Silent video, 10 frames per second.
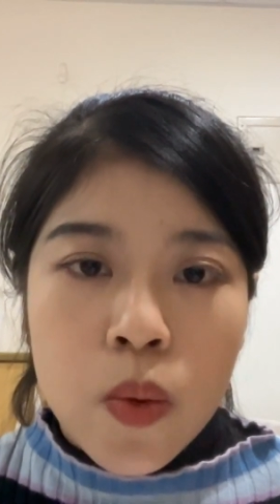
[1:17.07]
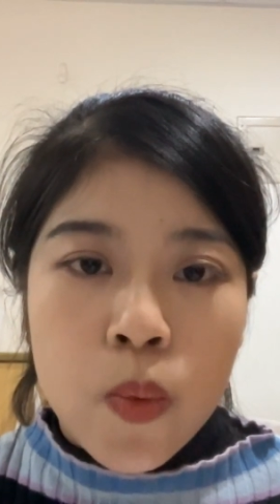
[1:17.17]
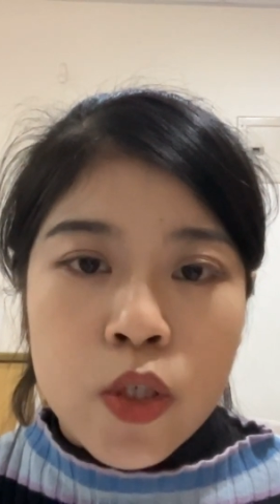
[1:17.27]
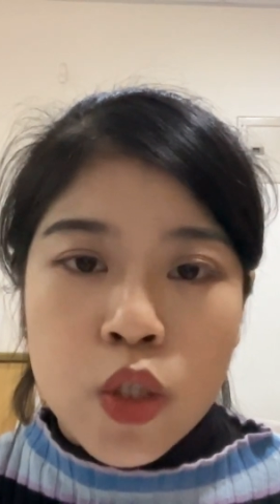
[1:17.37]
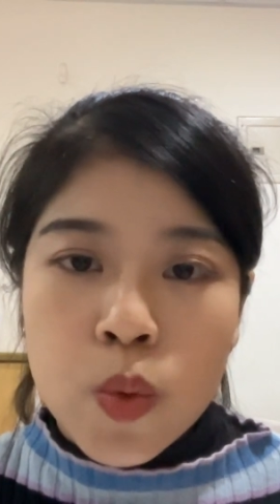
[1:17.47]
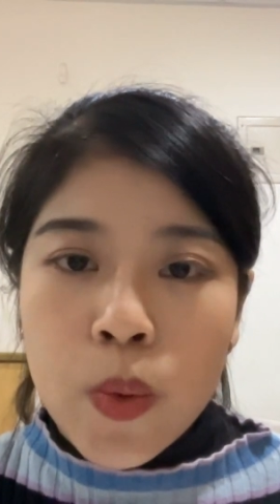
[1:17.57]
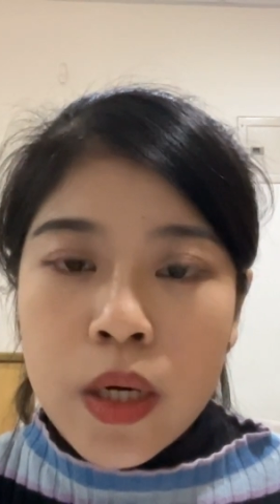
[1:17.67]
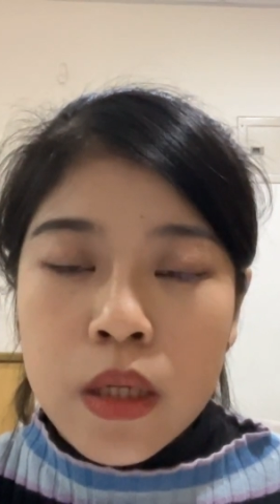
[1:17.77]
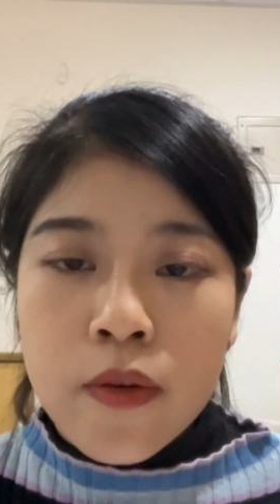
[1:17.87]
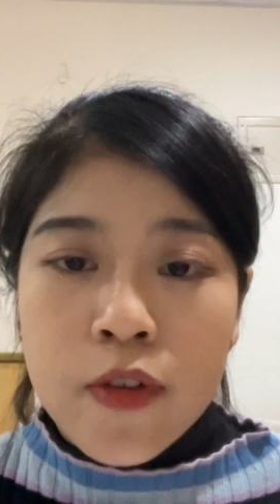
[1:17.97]
which is
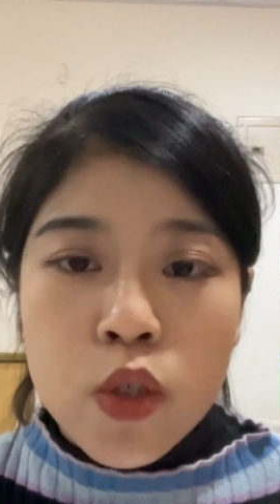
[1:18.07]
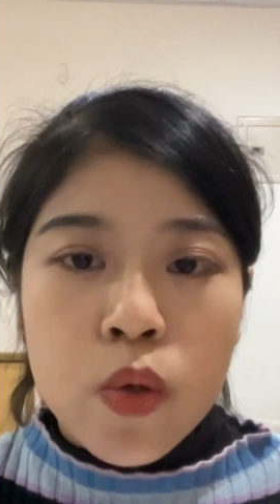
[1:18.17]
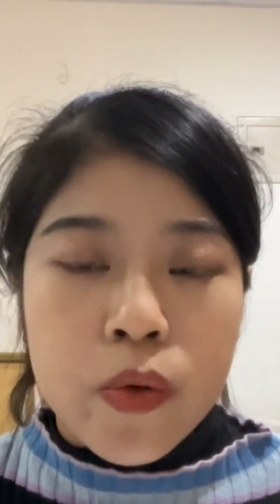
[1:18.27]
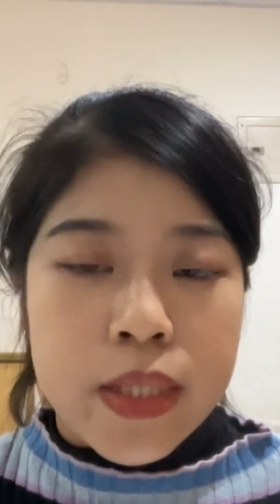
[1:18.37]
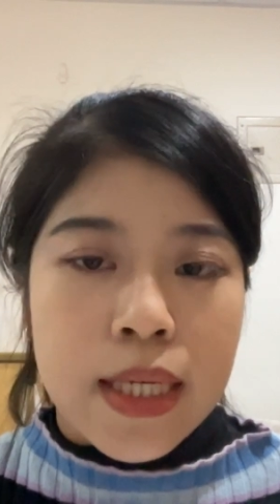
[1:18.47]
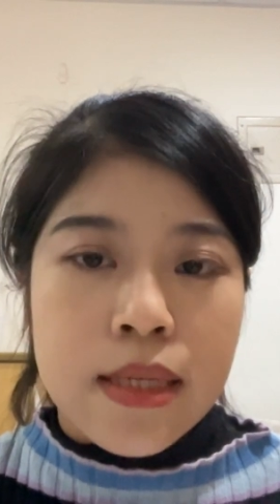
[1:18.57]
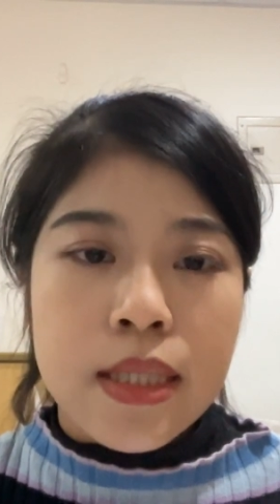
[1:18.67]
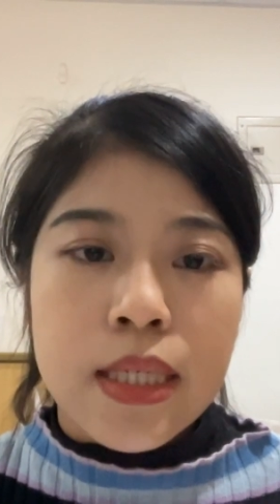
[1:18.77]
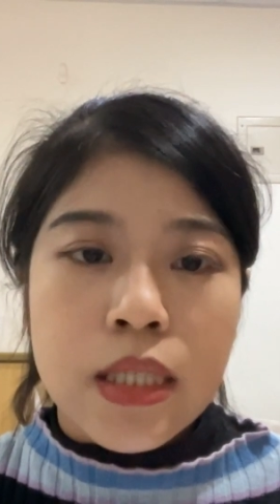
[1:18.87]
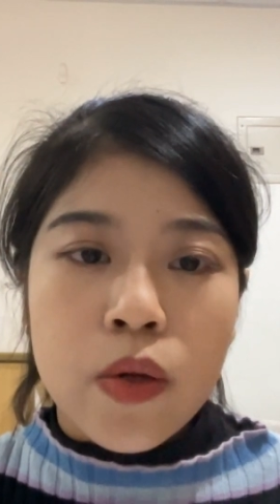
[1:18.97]
where the visual cortex
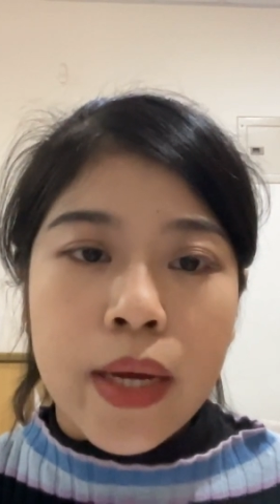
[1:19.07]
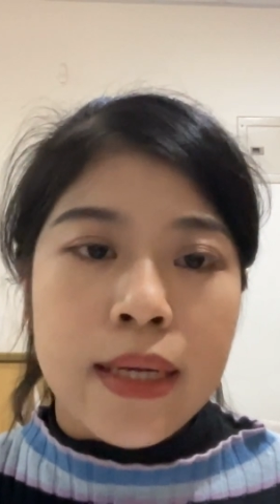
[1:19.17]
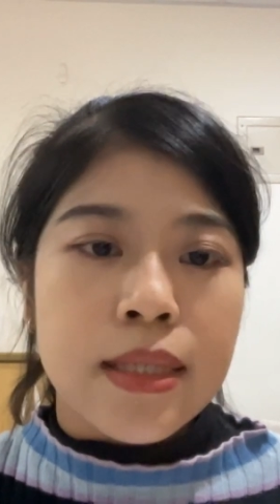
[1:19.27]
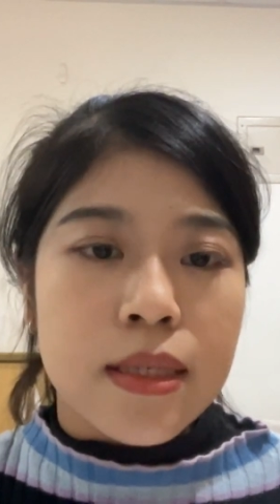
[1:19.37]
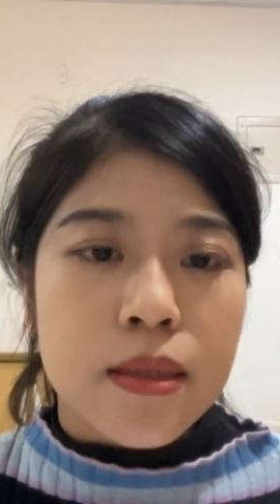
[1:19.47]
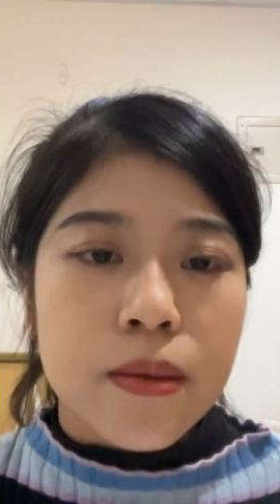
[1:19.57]
is located.